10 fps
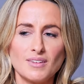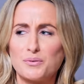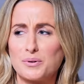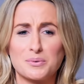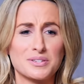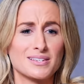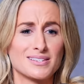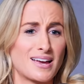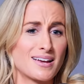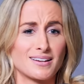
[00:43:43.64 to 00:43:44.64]
what, what's the
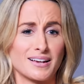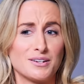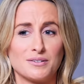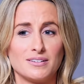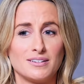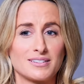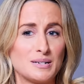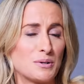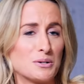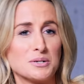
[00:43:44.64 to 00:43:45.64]
saying? Like you, you
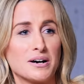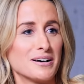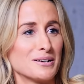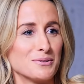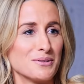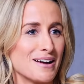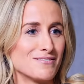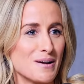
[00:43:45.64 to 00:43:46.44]
sleep when you die and all that